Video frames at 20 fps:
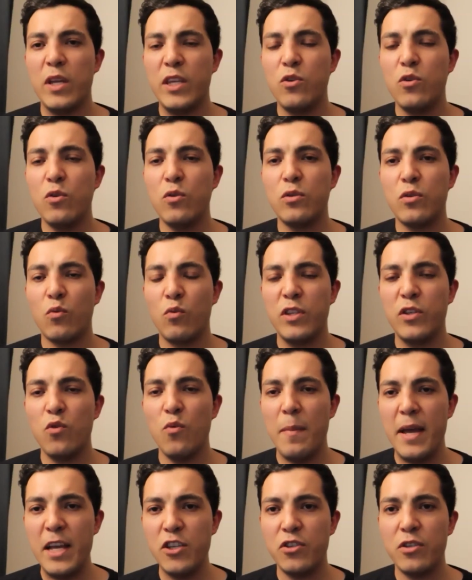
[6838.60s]
you
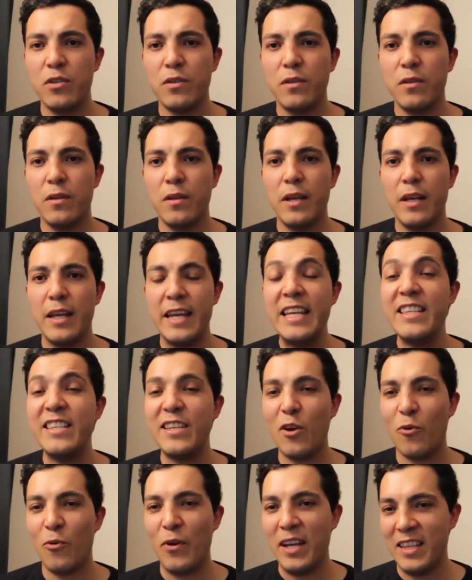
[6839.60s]
mention
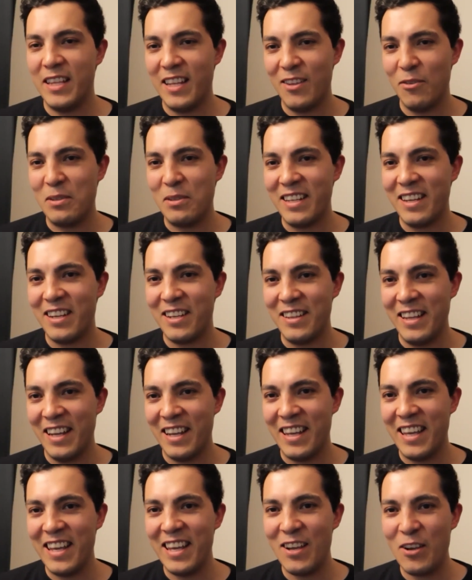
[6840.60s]
integrate, that was the
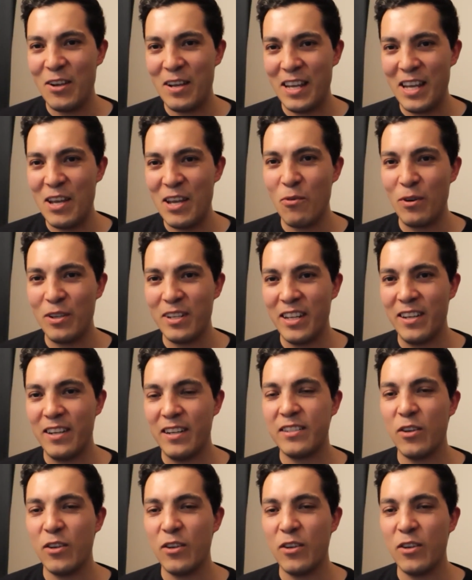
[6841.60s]
keyword there. So